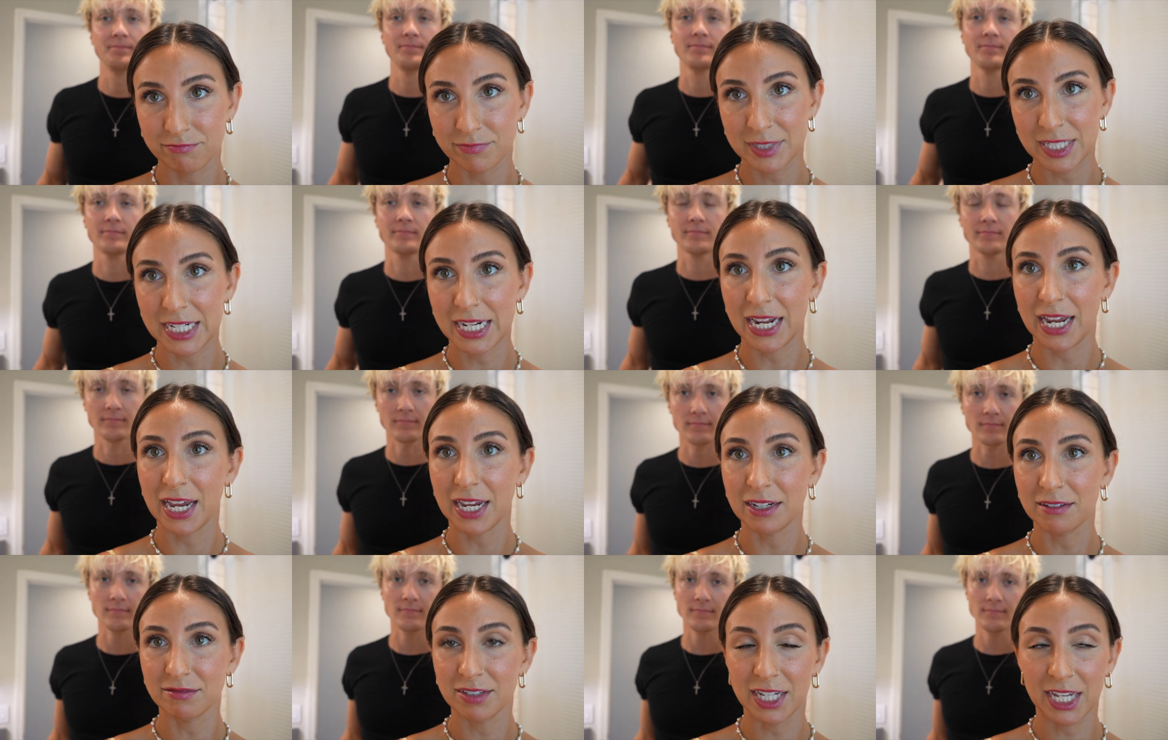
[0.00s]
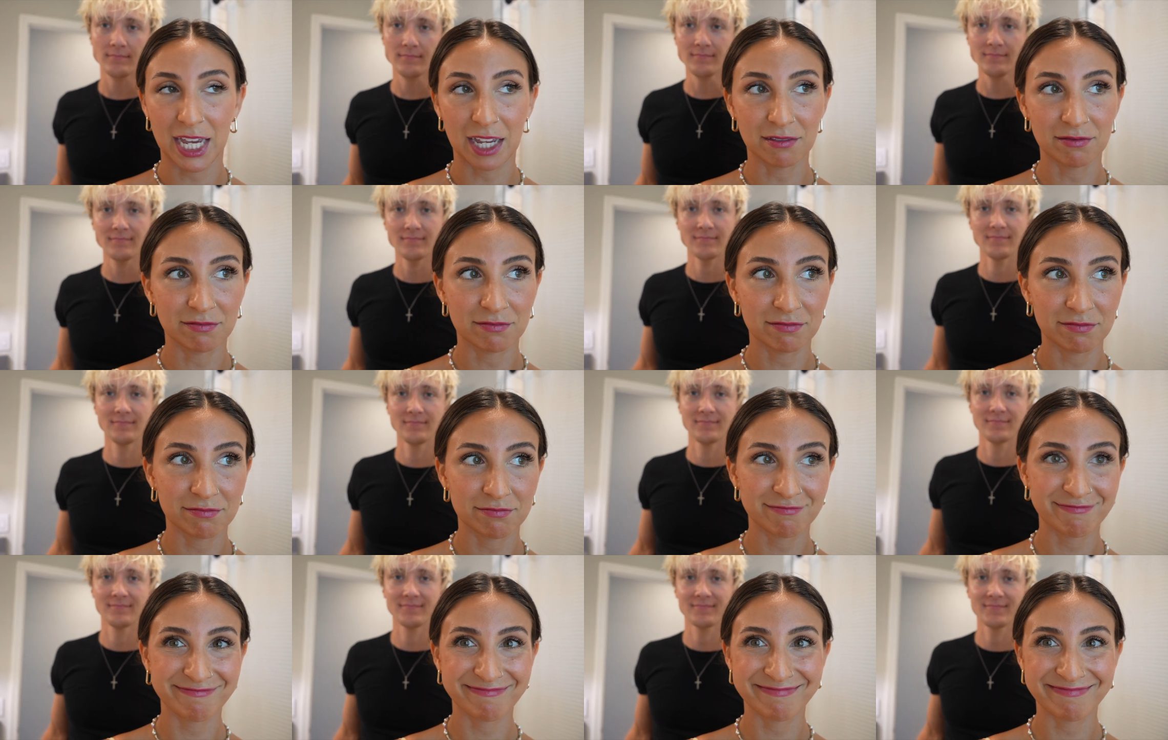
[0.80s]
Speaker 1: today again.
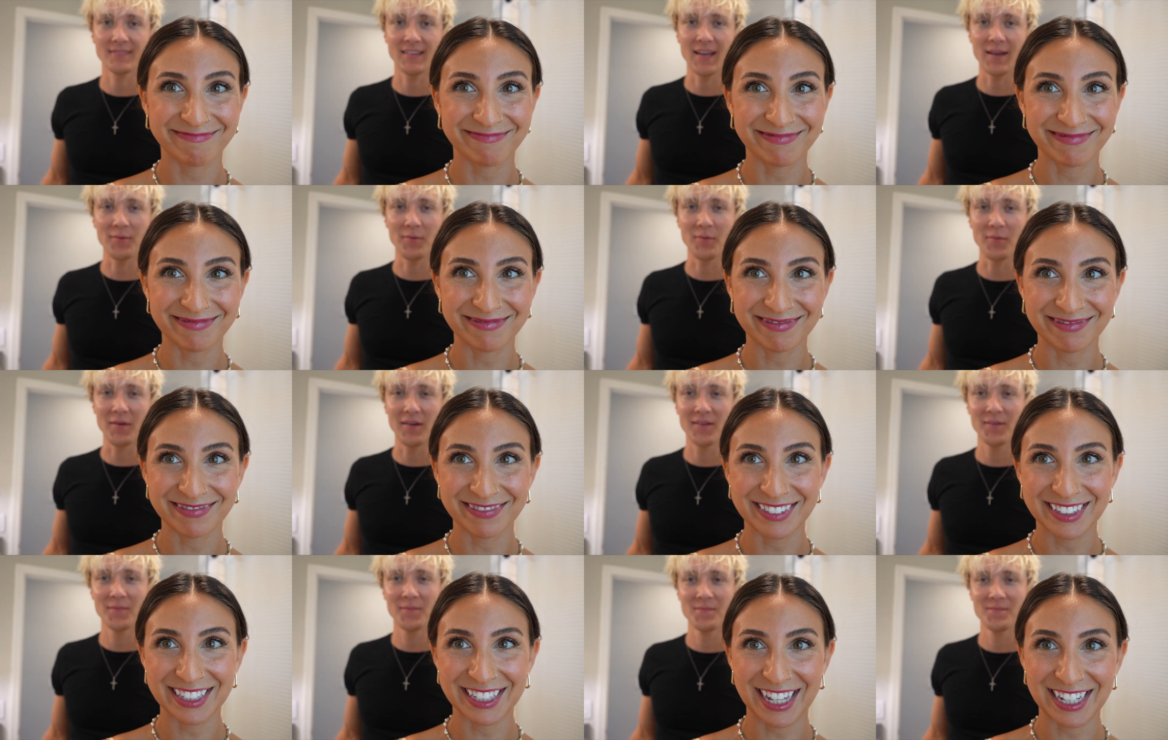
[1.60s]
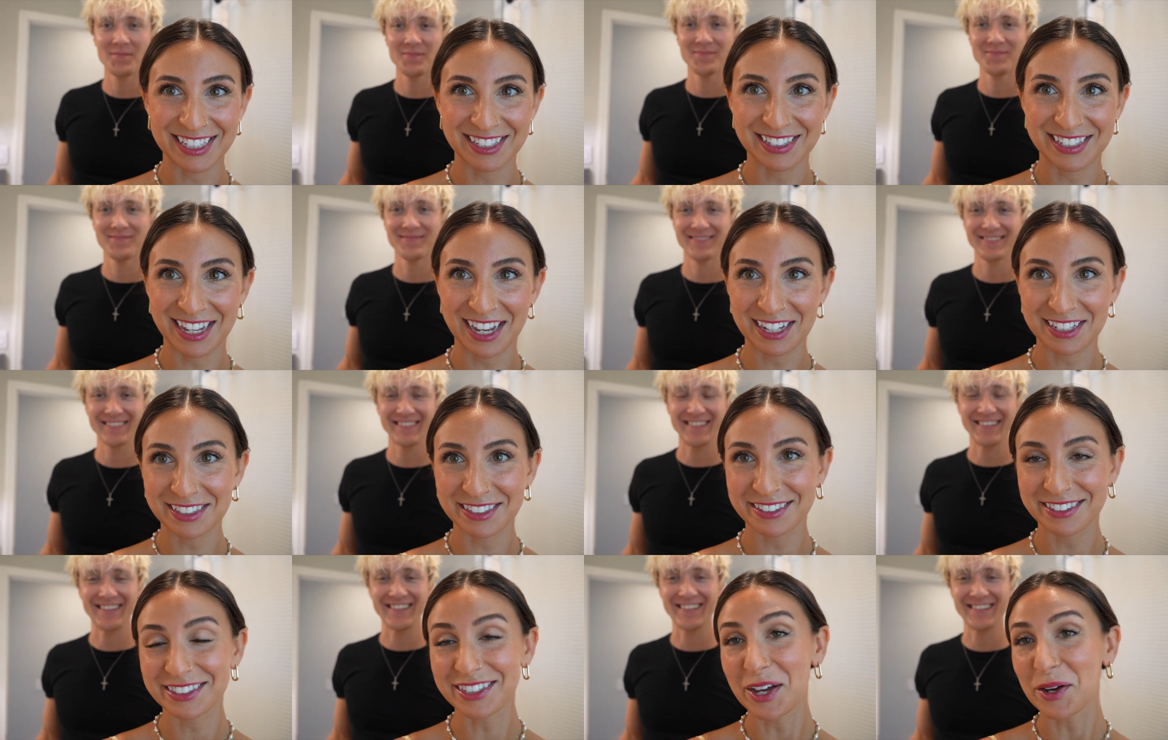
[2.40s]
Yeah, we will. Lots of sex,
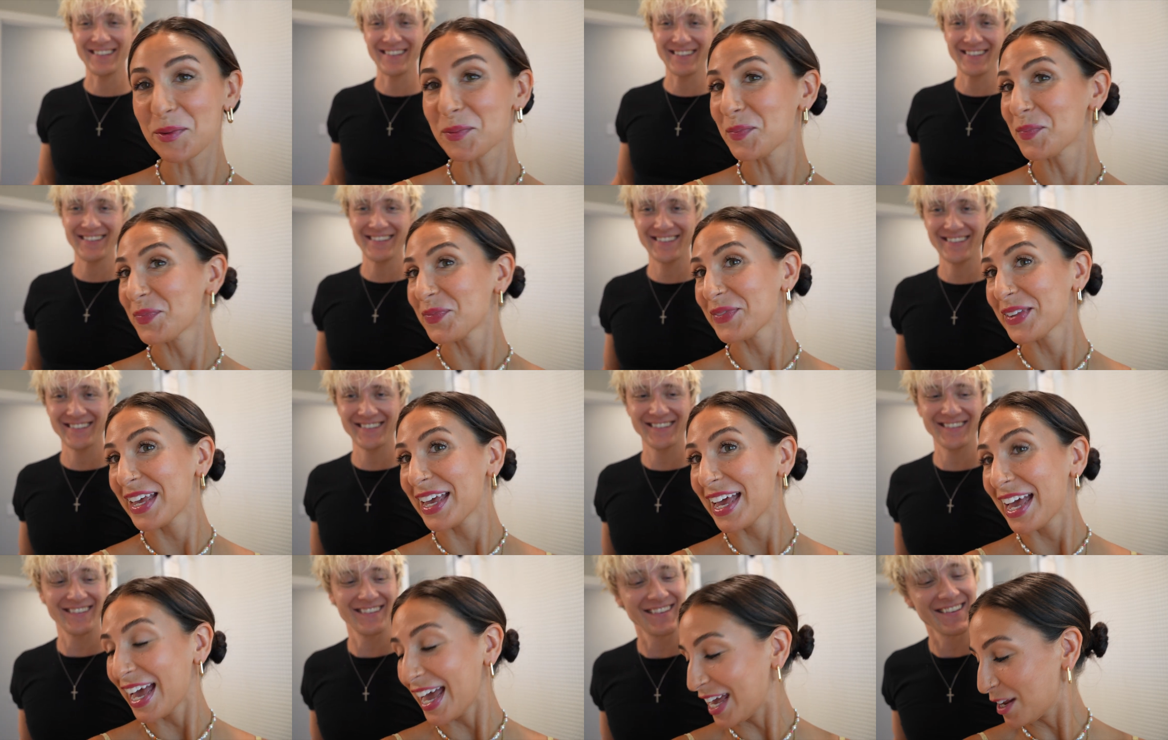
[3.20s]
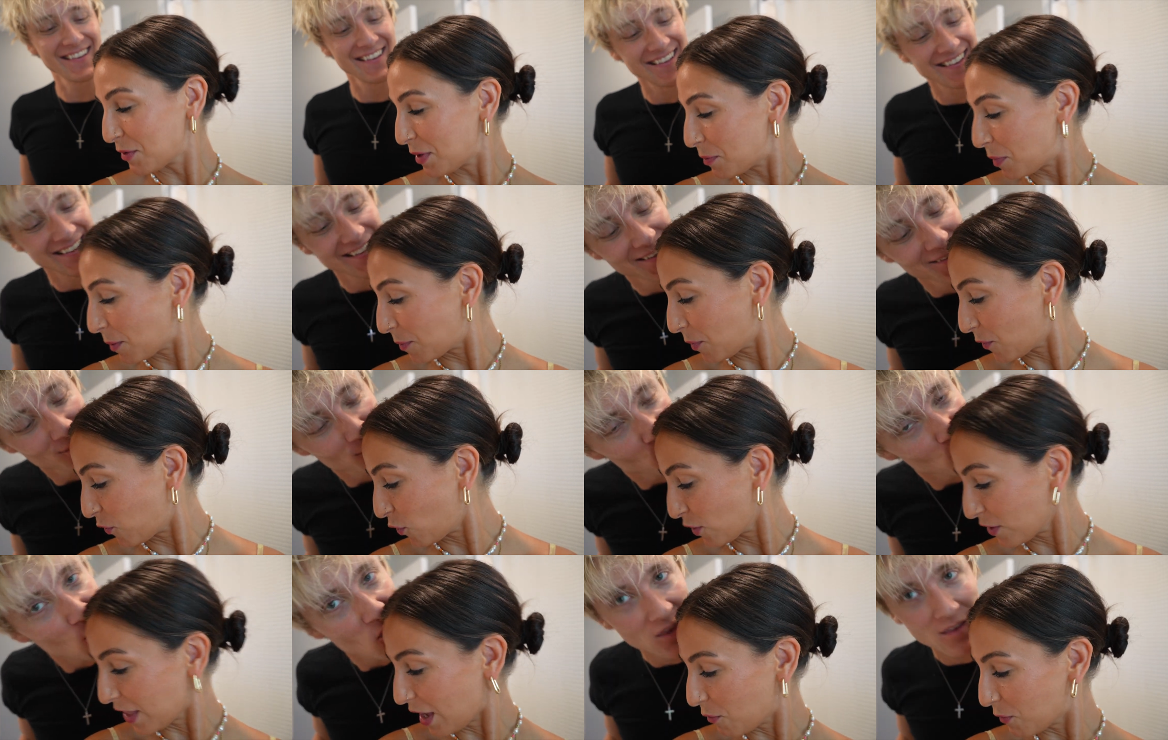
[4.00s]
so. Anyway, but
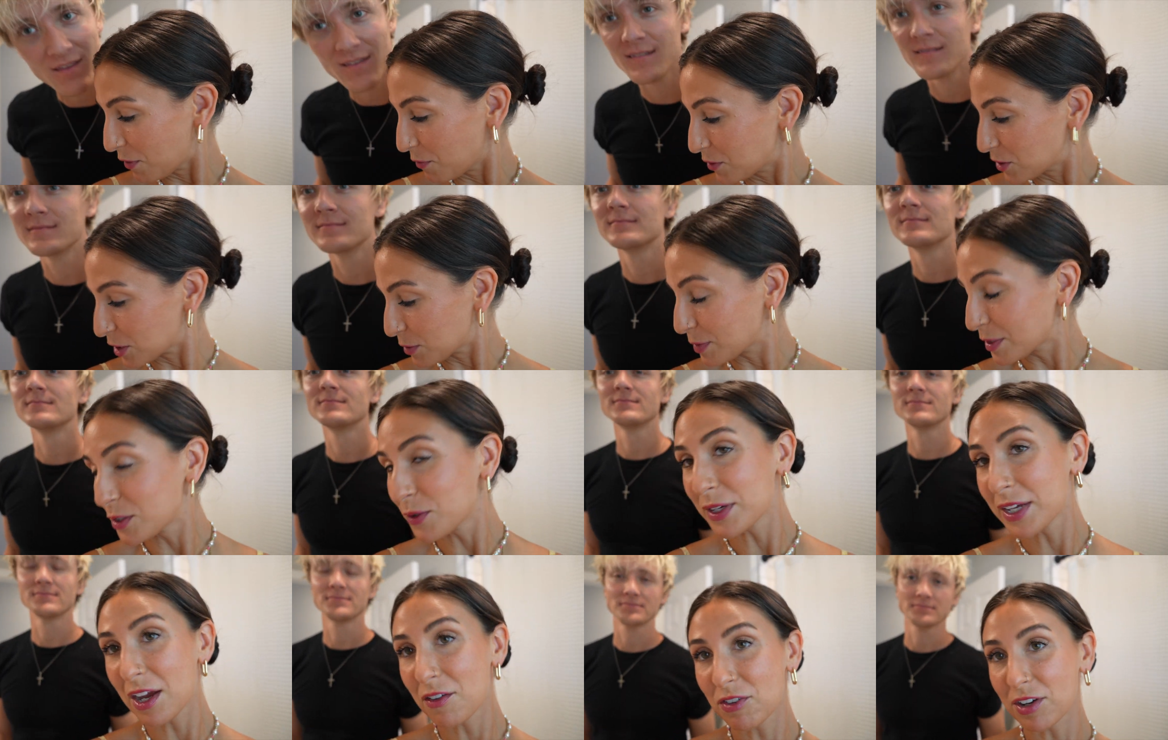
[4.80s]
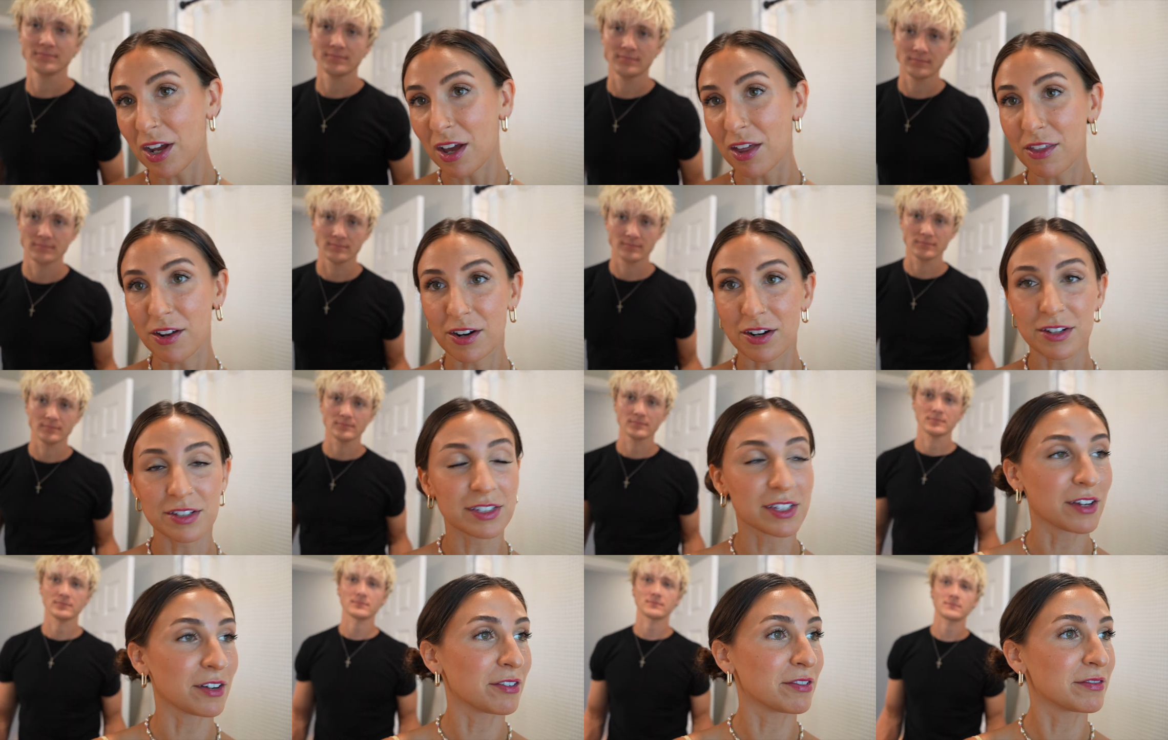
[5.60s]
before that, we've just been doing every other,
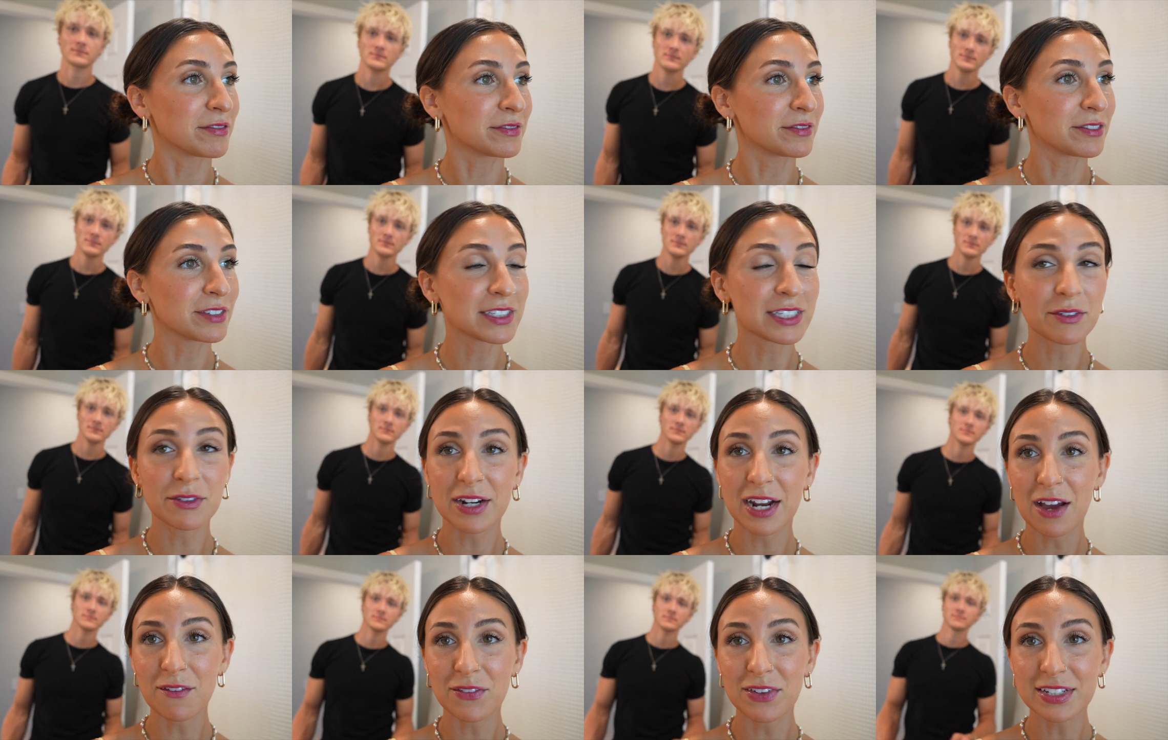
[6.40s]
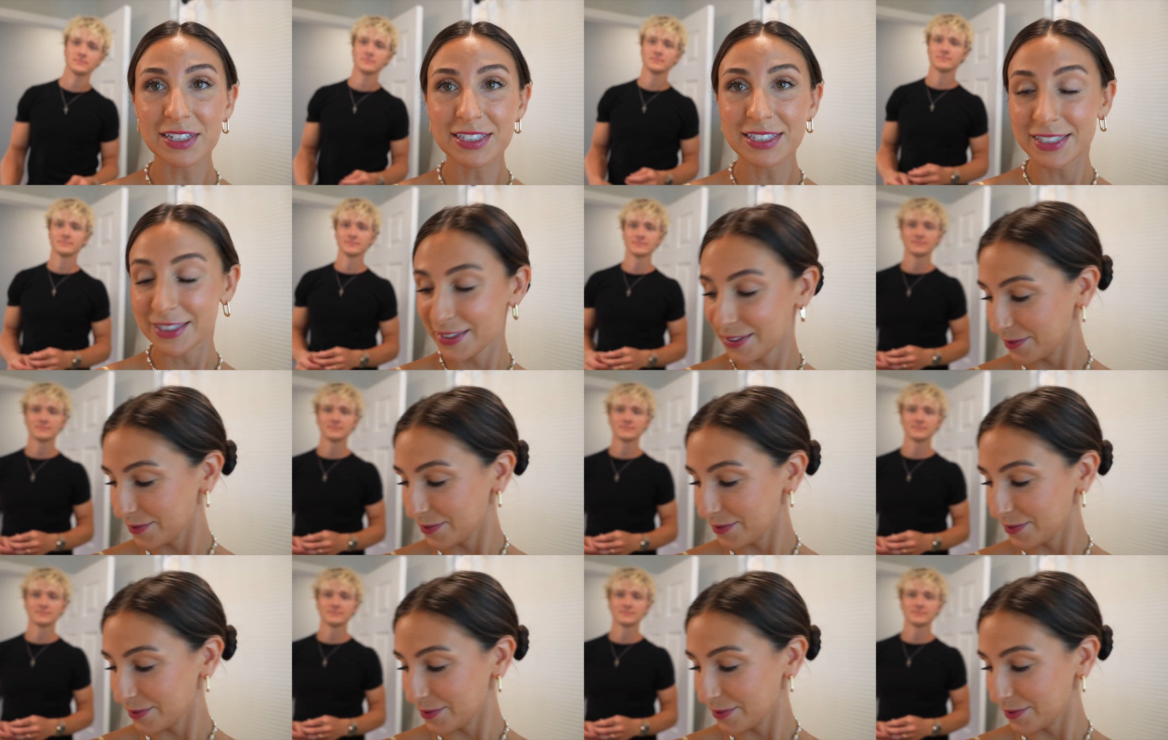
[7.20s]
so we'll see what happens.